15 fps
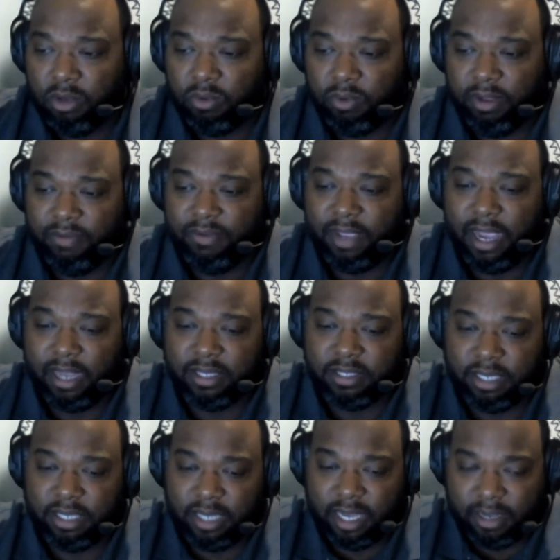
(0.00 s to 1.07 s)
we've gotten
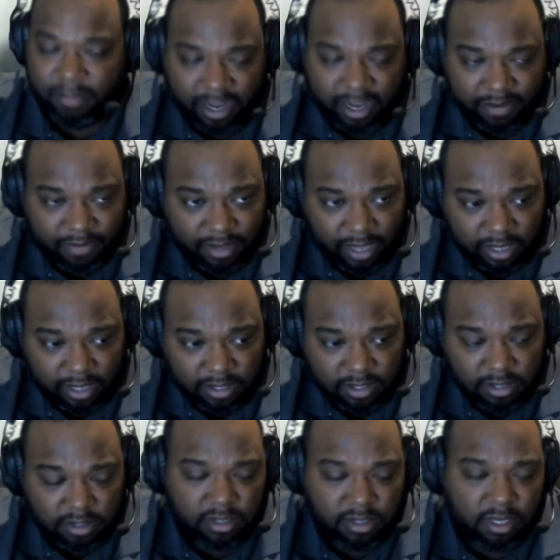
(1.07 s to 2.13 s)
to duct
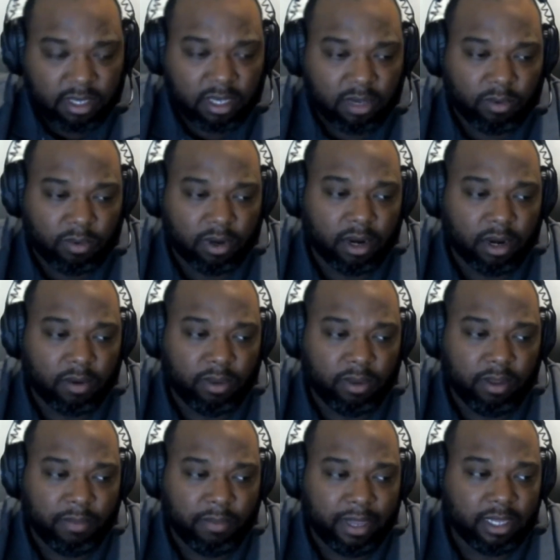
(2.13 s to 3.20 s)
modifications where
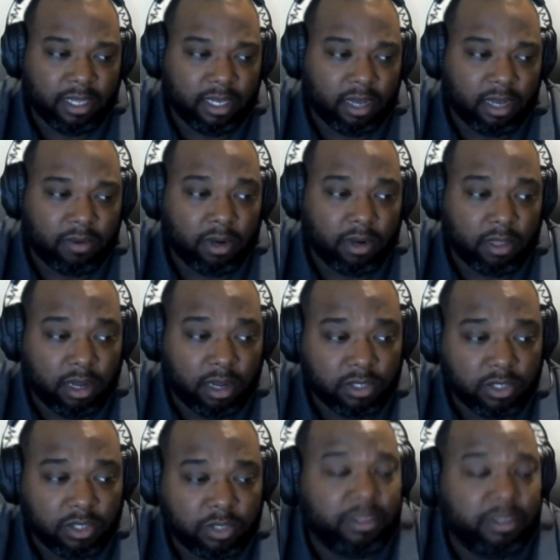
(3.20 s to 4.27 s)
we made the ductwork
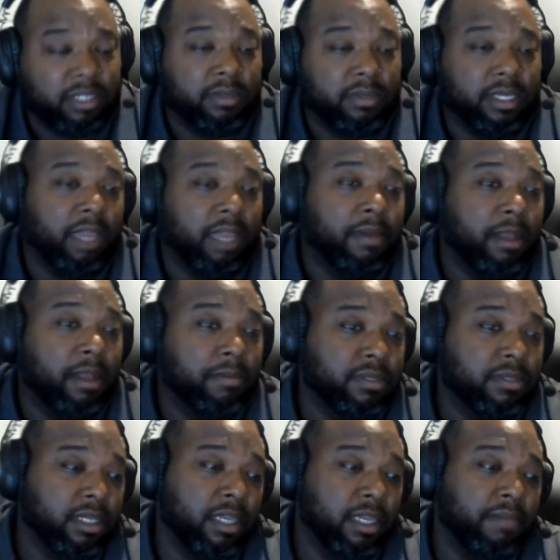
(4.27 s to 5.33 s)
larger, especially with heat
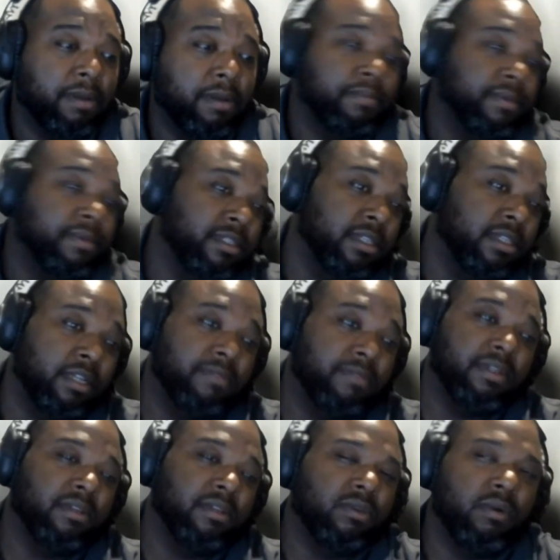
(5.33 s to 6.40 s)
pumps. The heat pump
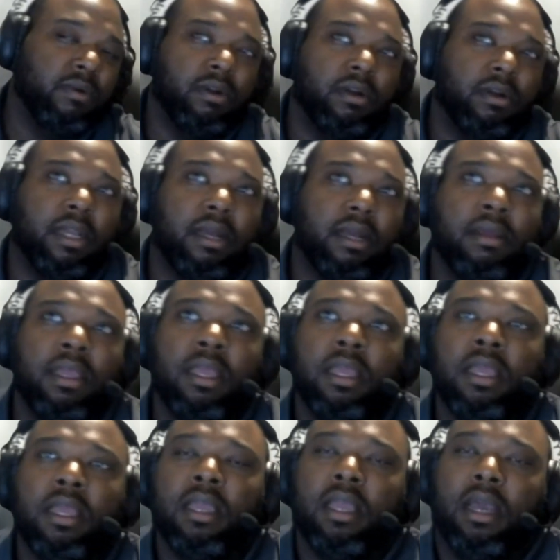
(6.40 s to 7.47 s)
incentives that's going on now.
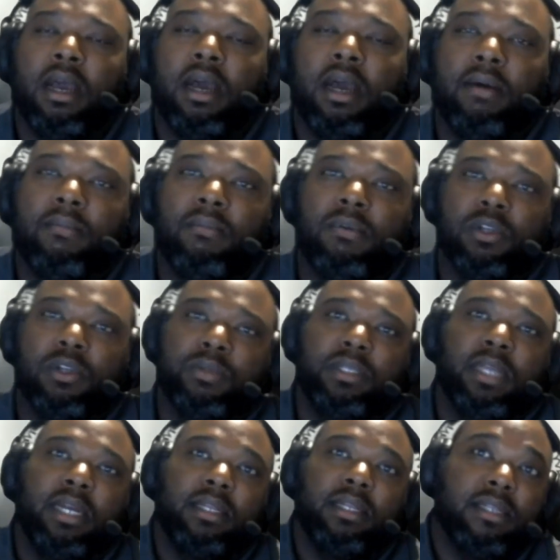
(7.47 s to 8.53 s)
Once we
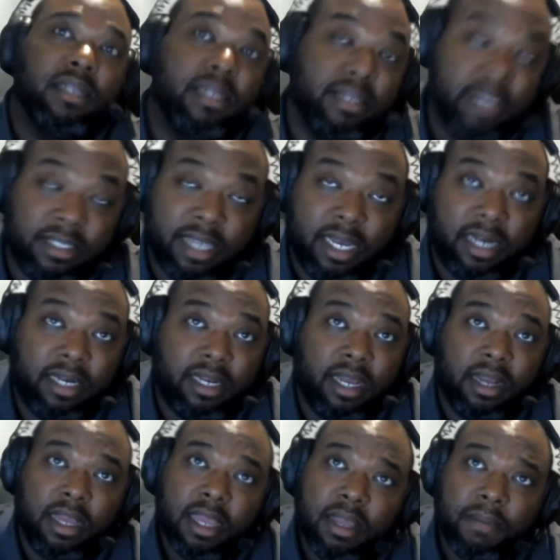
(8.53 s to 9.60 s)
design a
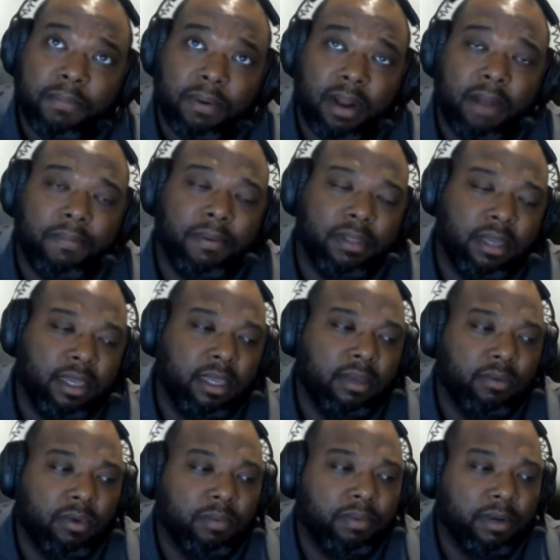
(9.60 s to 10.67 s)
duct properly,
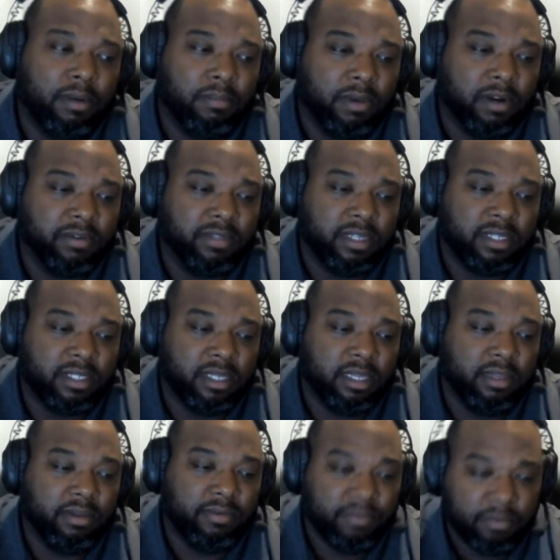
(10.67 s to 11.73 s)
we'll put a MERV
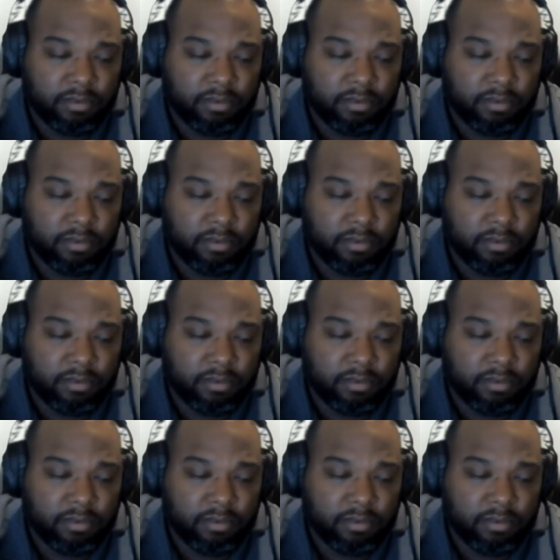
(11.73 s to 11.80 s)
16